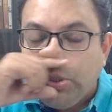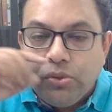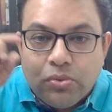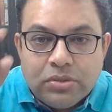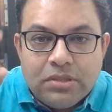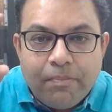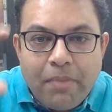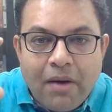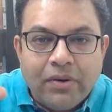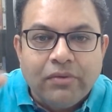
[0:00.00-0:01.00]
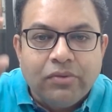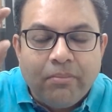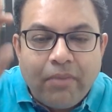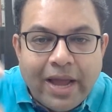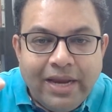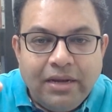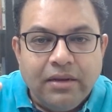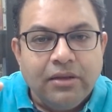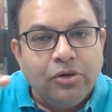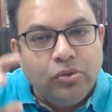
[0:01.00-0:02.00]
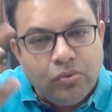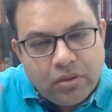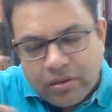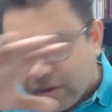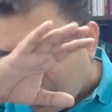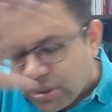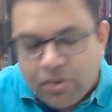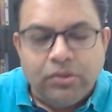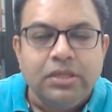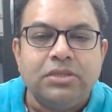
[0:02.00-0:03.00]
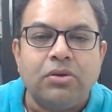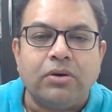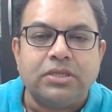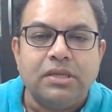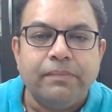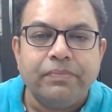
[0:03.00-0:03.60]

Use the power of the mind to crush out these thoughts.